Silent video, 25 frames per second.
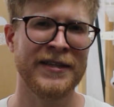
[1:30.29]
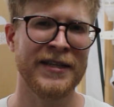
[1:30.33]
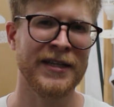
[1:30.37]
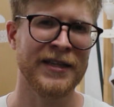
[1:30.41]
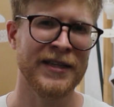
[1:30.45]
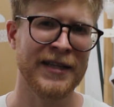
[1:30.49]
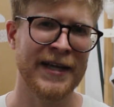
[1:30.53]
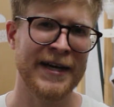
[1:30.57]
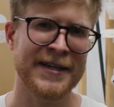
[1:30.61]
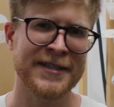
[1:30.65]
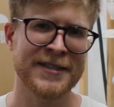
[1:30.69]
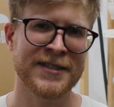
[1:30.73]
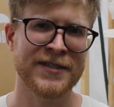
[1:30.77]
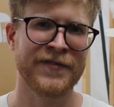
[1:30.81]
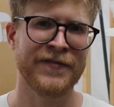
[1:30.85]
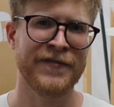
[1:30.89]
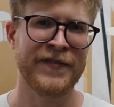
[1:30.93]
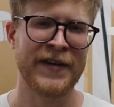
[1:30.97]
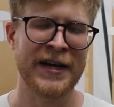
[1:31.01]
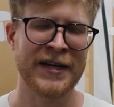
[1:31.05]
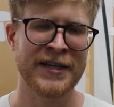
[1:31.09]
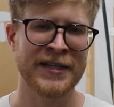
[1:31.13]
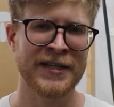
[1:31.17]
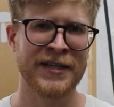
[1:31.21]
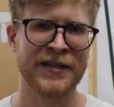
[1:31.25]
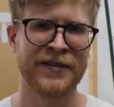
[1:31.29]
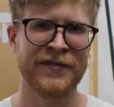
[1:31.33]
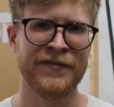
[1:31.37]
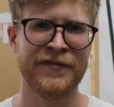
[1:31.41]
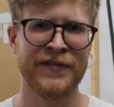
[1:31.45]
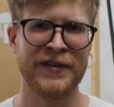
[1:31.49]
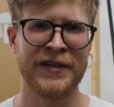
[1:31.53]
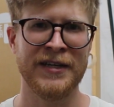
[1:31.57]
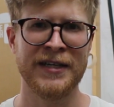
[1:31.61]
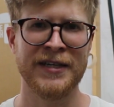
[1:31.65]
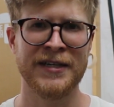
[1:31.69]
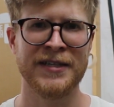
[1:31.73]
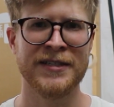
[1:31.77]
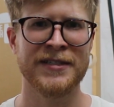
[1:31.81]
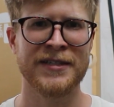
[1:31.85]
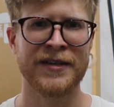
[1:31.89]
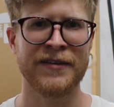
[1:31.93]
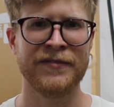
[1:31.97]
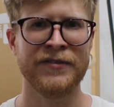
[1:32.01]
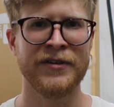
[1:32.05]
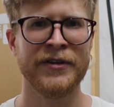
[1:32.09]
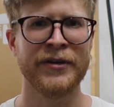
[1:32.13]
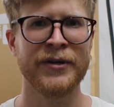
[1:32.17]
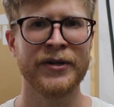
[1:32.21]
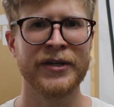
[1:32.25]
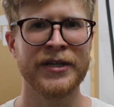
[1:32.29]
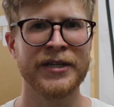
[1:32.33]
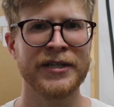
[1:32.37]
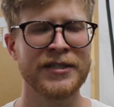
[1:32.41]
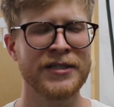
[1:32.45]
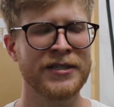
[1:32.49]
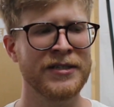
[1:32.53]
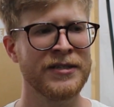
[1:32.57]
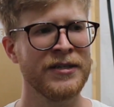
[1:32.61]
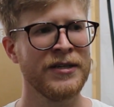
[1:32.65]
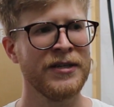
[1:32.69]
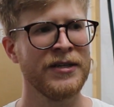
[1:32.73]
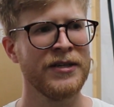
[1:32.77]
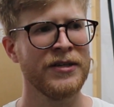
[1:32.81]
the less effective it is, I've noticed.